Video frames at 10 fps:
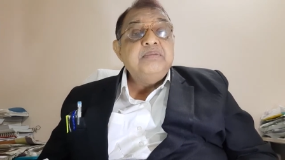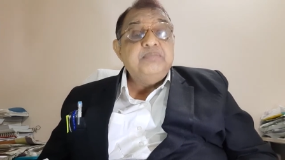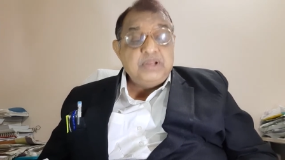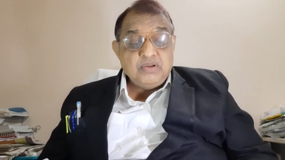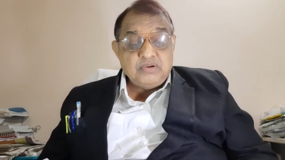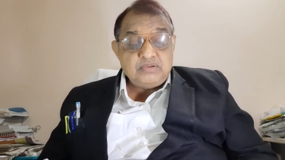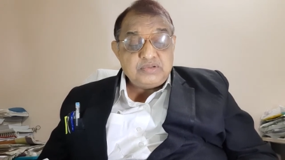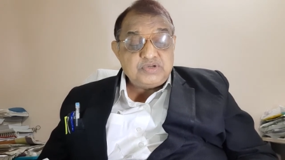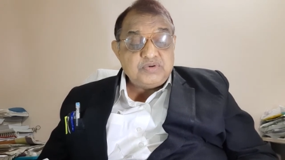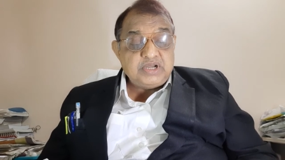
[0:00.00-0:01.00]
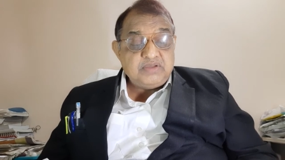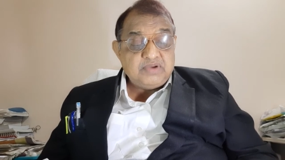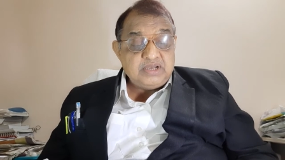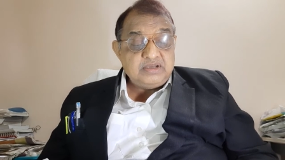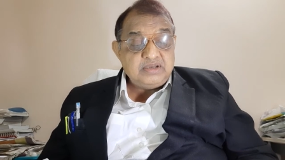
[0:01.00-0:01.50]
below
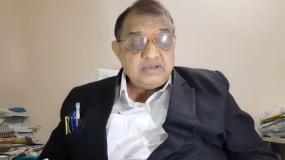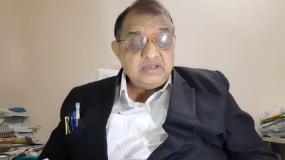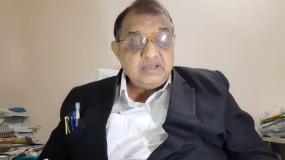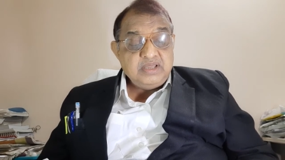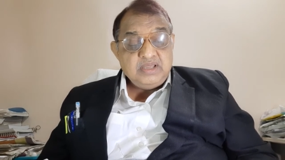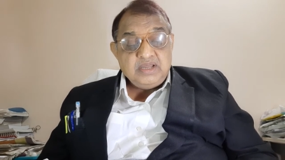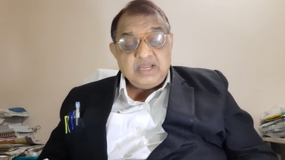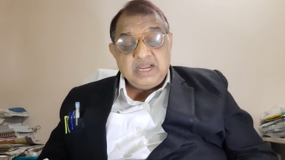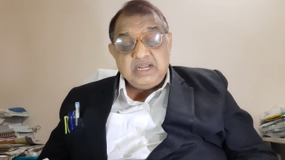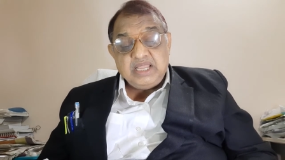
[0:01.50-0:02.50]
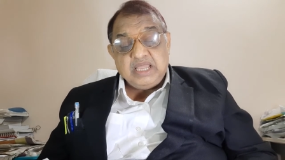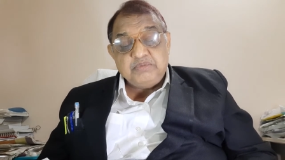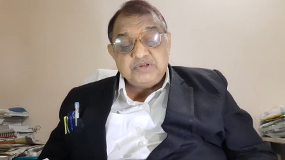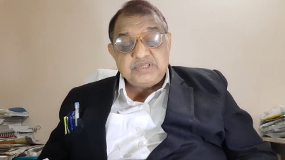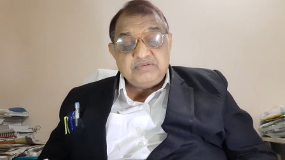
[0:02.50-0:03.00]
21 and
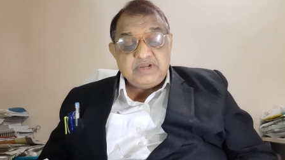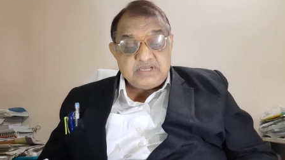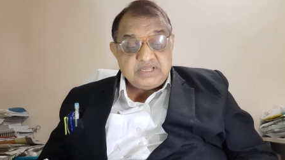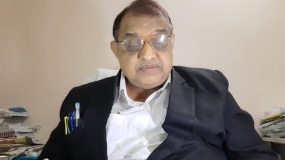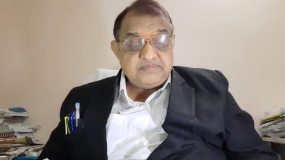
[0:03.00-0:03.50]
above 70.